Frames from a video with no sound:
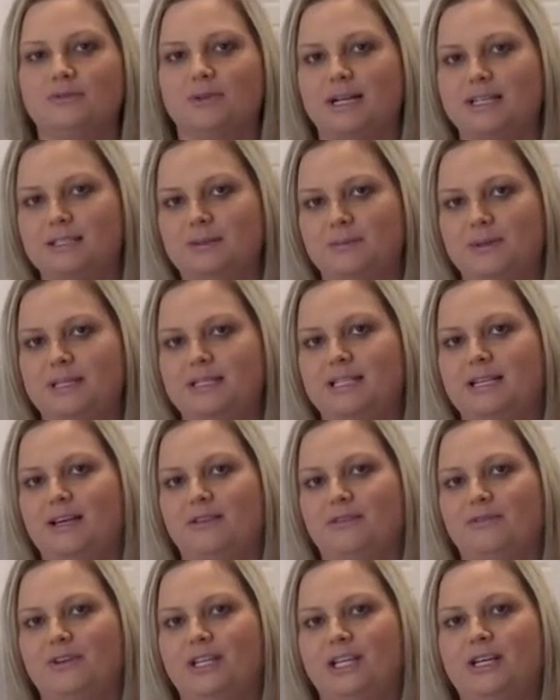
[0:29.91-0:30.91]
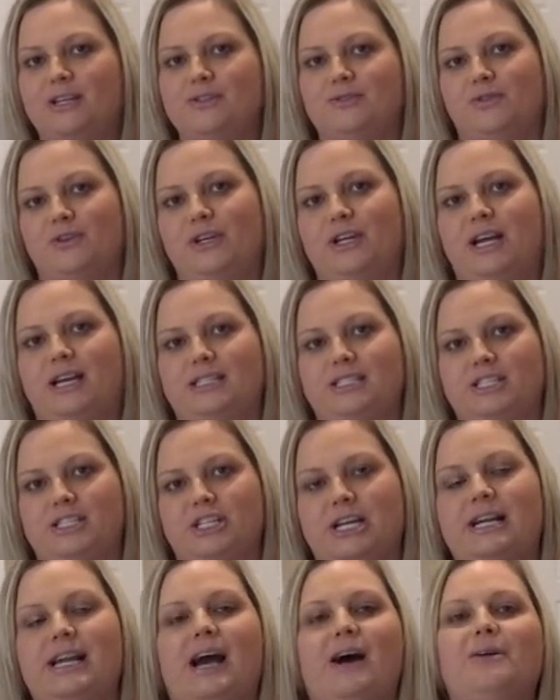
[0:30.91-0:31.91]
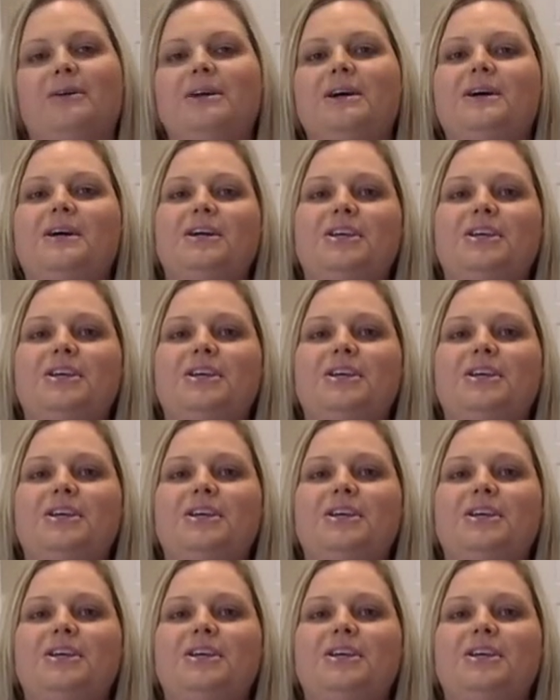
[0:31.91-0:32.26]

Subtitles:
recipes and other videos for you guys to check out.